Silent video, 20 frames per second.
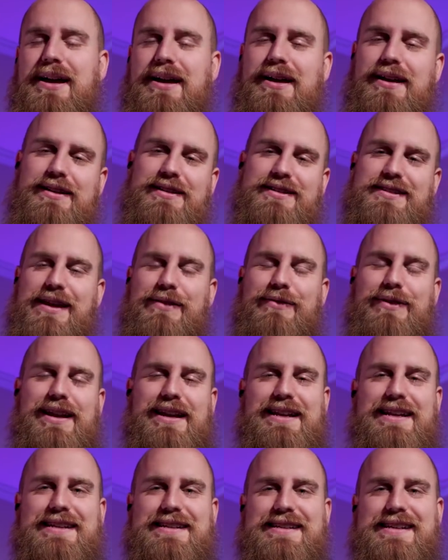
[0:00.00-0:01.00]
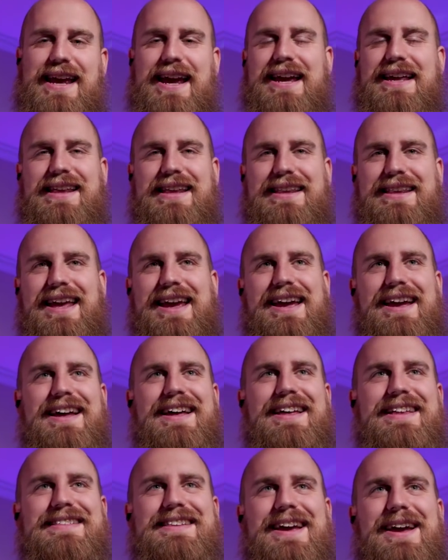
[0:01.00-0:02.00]
say what I need to say, and then
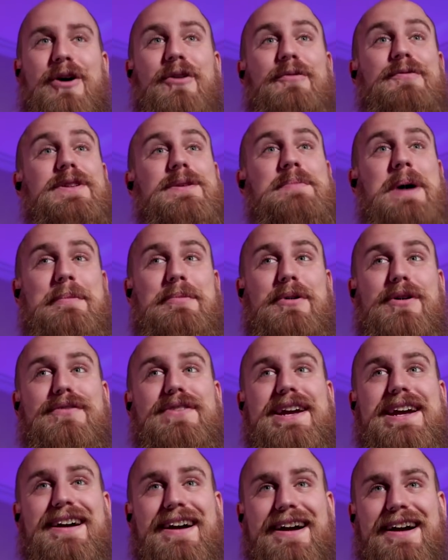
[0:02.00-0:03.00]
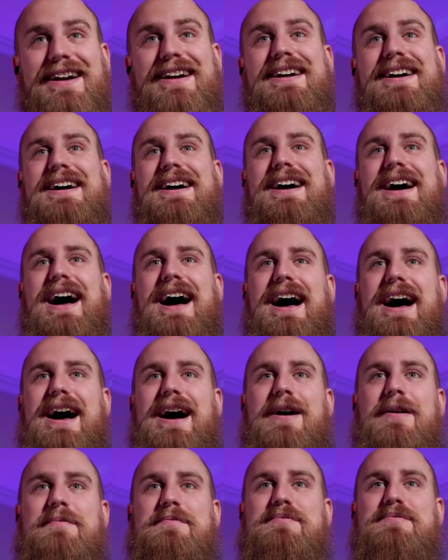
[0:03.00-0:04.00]
they hopefully pop over here.
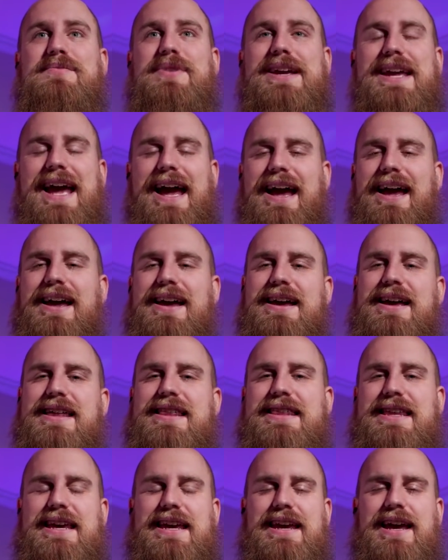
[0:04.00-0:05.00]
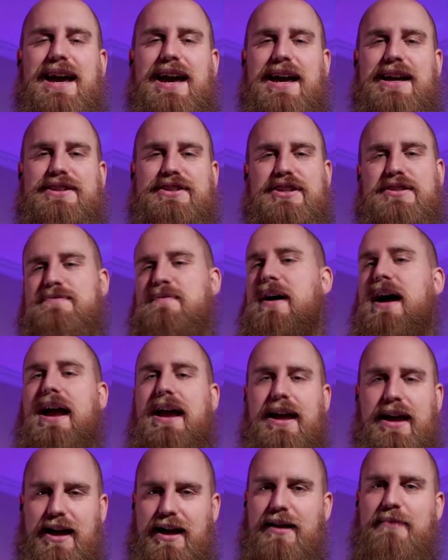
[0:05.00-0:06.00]
But yeah, the just
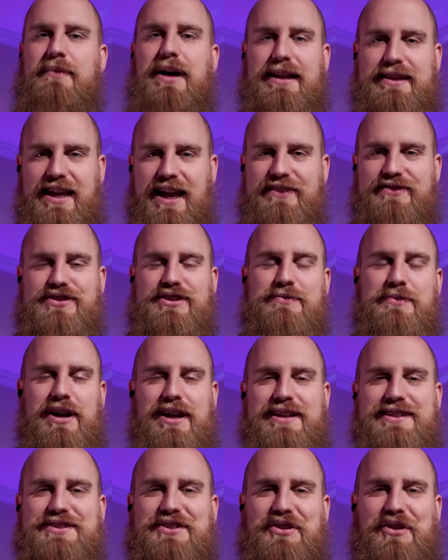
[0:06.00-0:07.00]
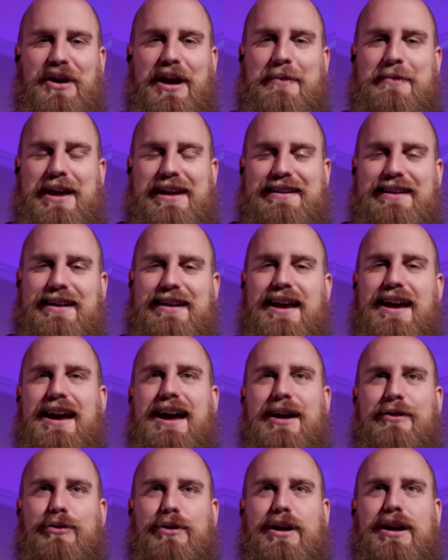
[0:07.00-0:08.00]
my live stream on Instagram ended.
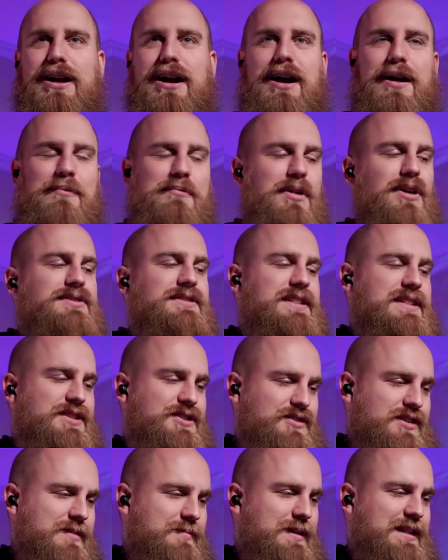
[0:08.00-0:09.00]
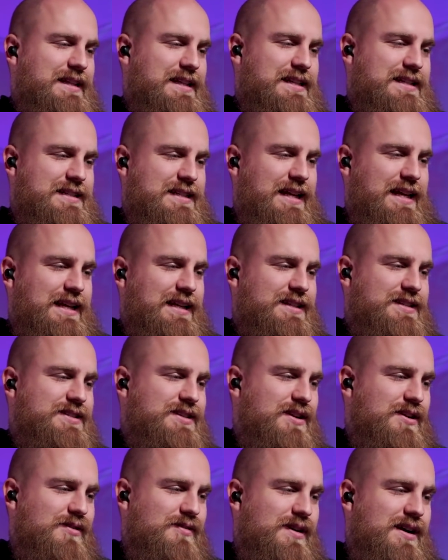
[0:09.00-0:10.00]
We're multi-streaming these things,
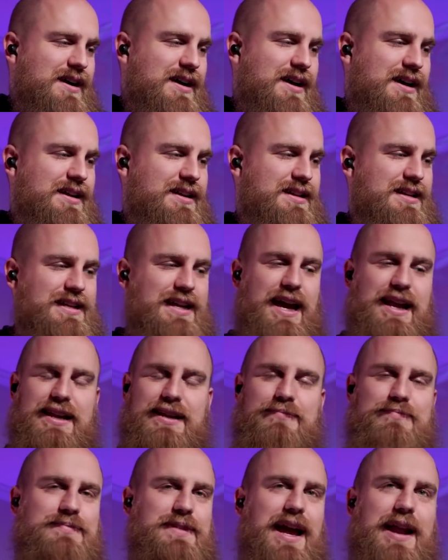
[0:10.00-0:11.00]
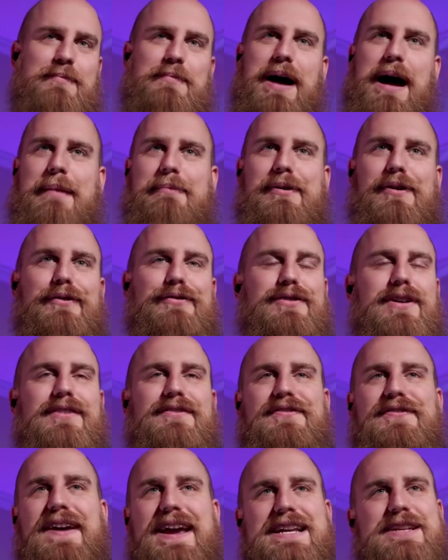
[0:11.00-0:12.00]
so gotta pop over on
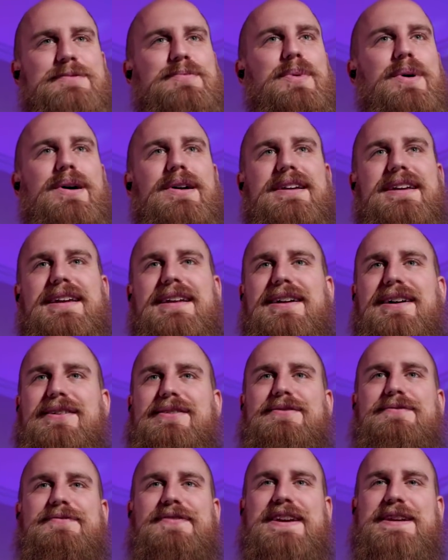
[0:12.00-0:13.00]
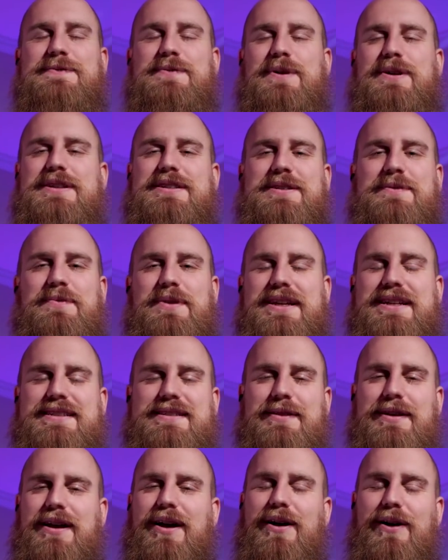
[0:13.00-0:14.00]
Facebook. You know, Facebook is the place
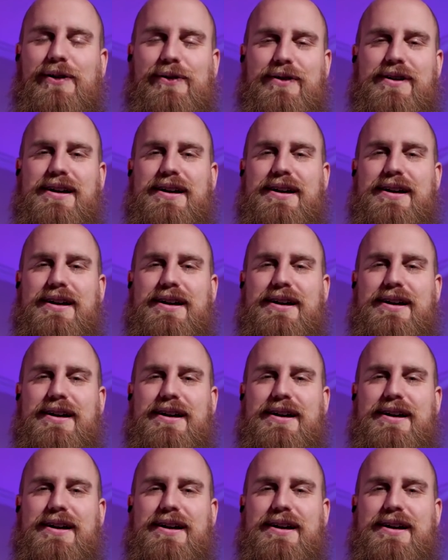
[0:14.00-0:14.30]
to go.